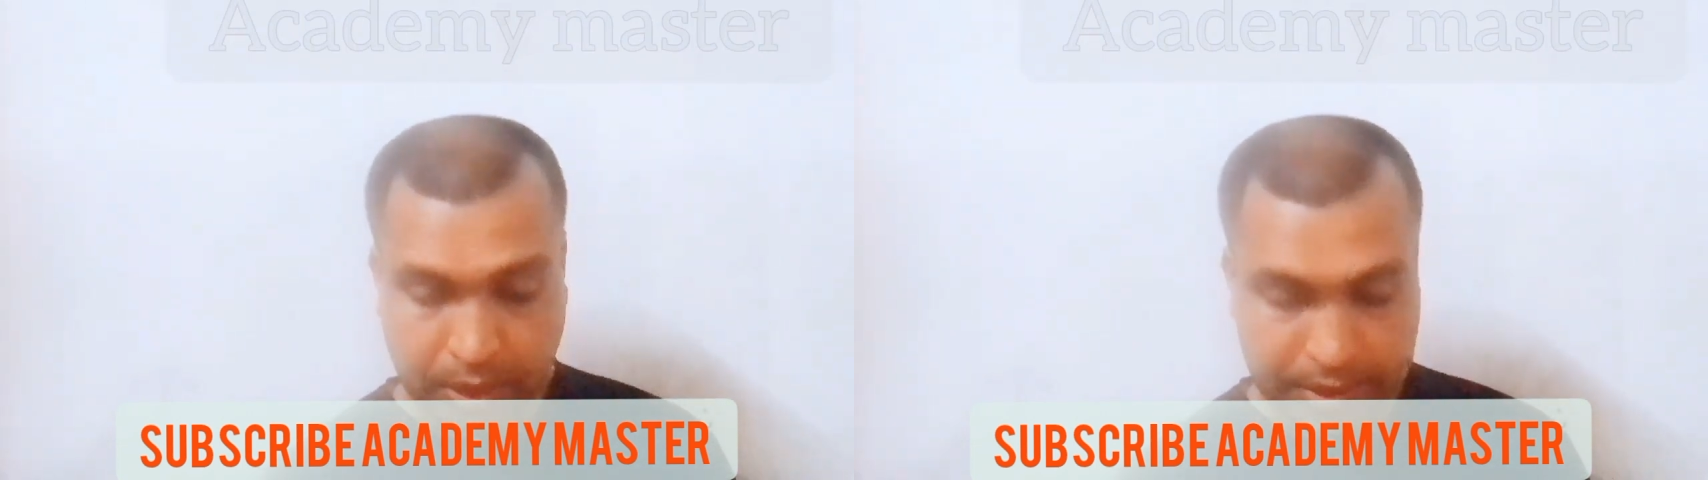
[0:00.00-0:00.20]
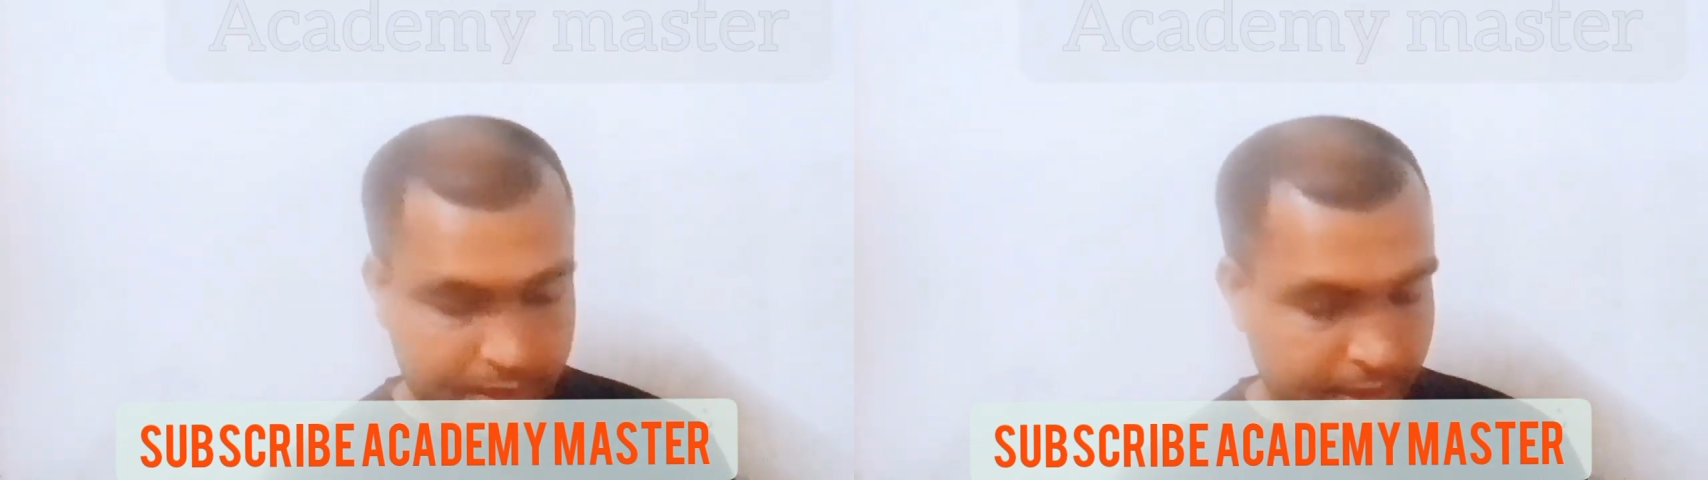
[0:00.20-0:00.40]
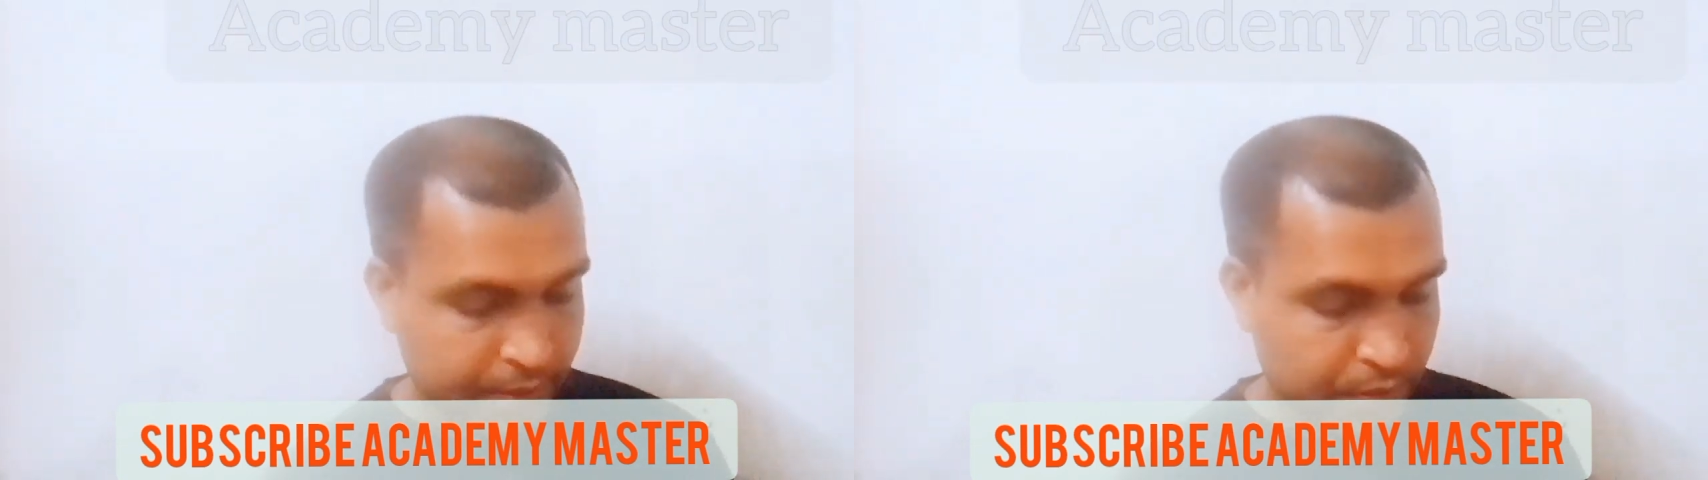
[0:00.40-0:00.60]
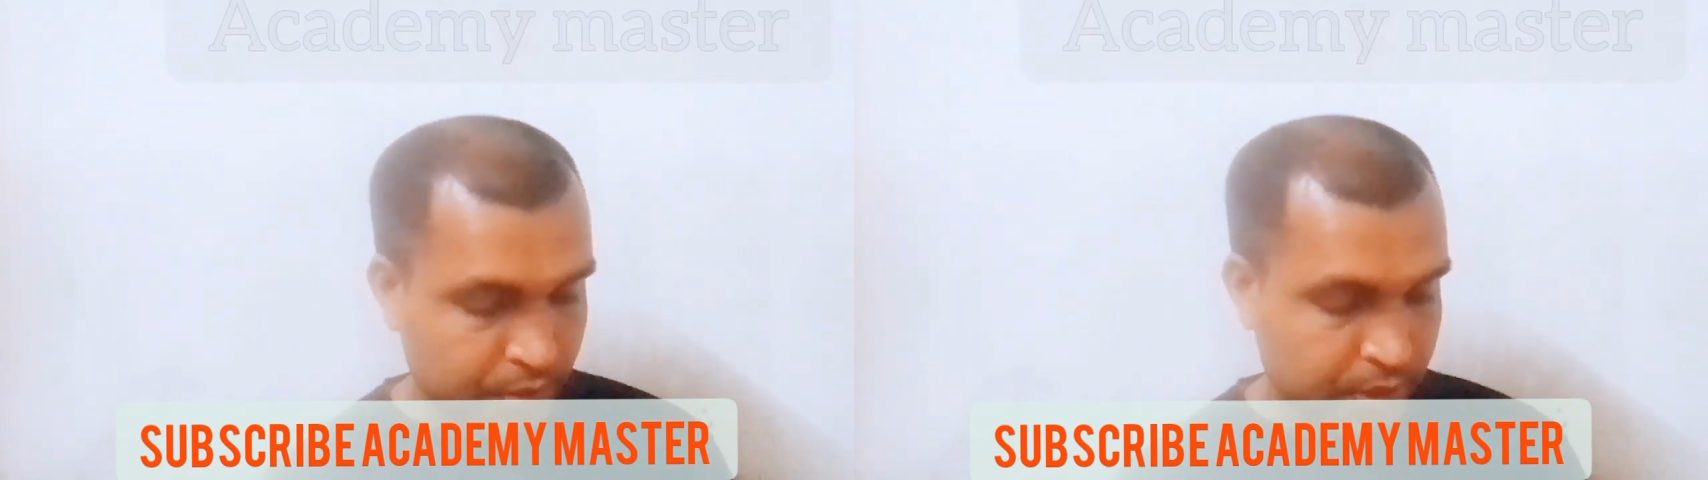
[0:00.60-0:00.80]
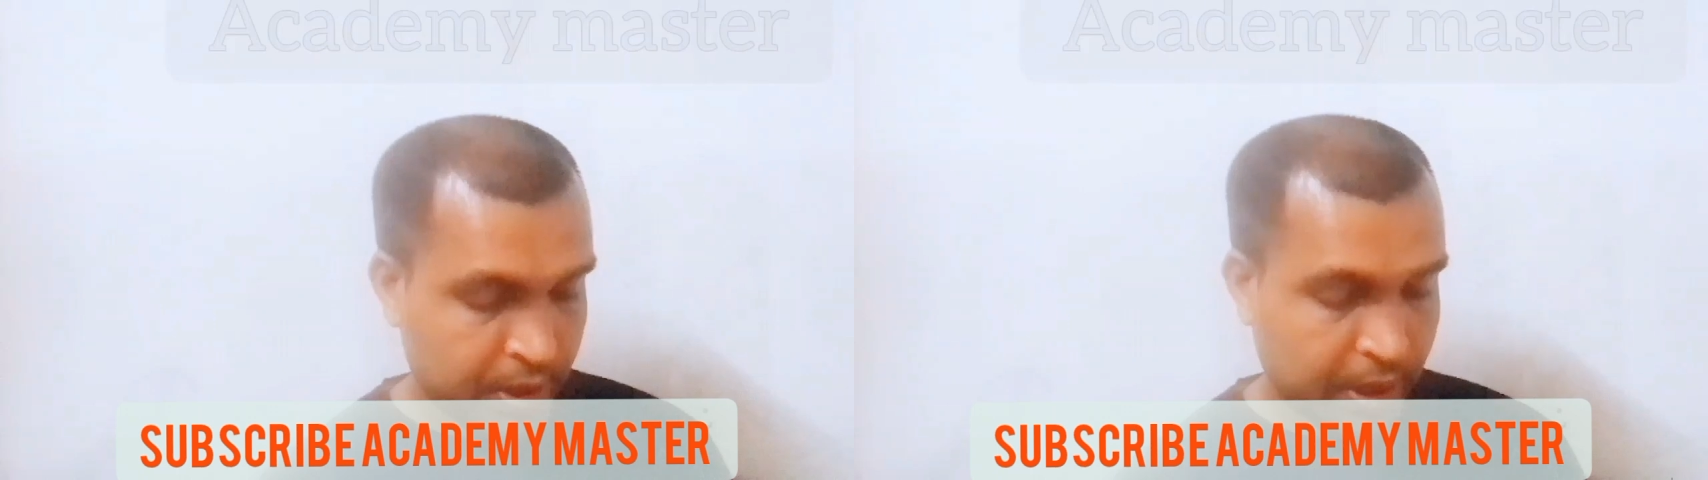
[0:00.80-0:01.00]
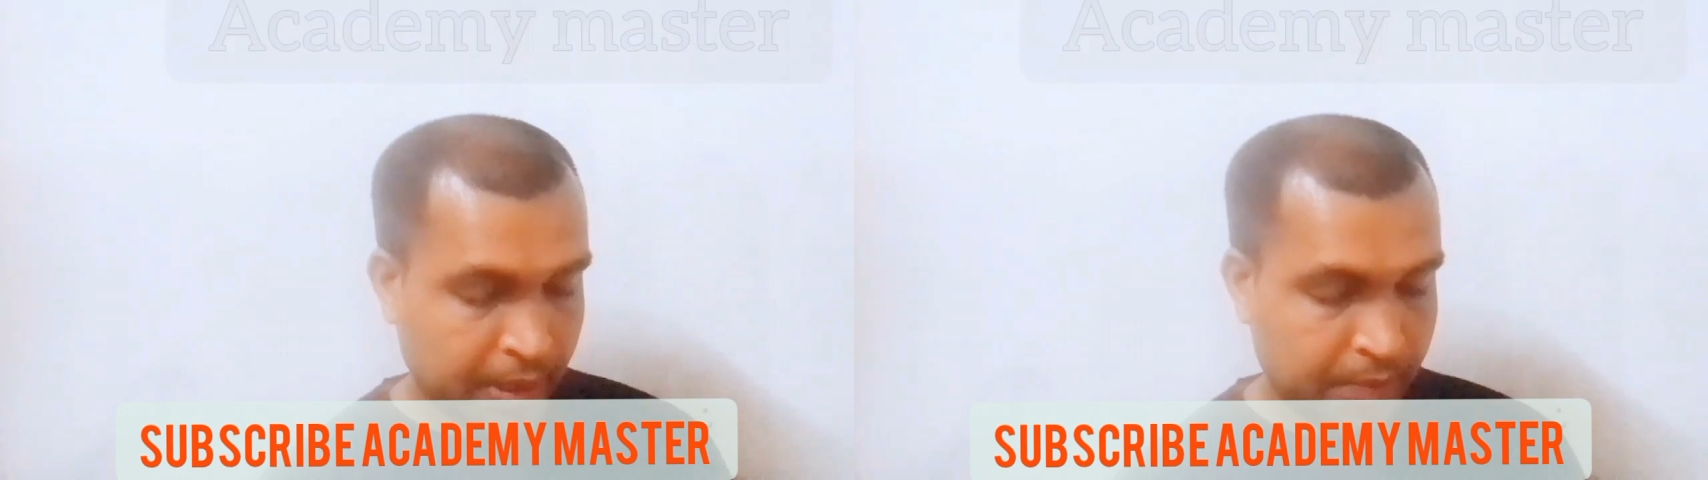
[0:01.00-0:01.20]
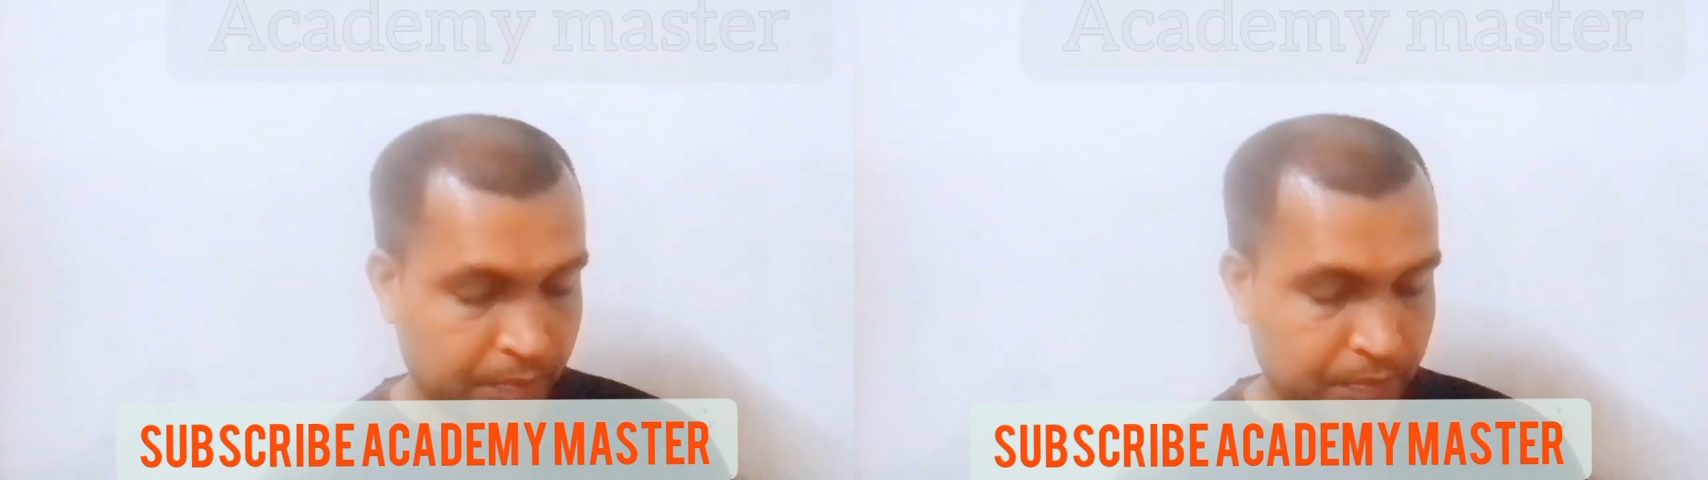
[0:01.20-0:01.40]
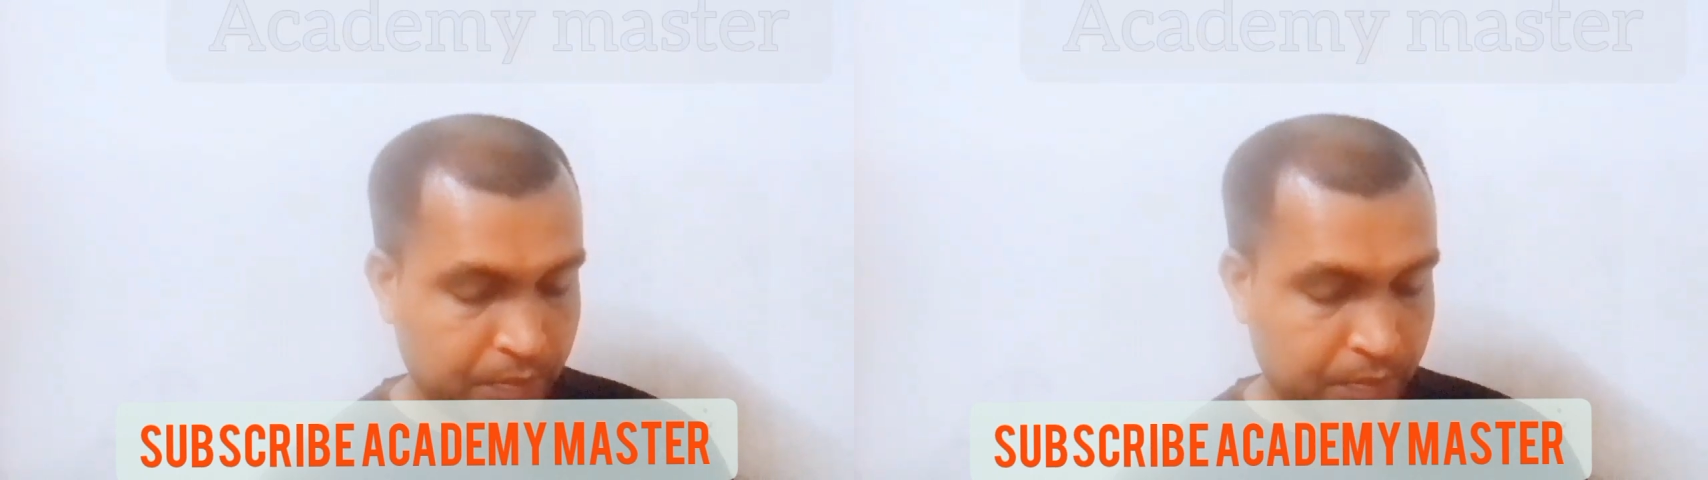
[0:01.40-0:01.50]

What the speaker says: exercise question 8,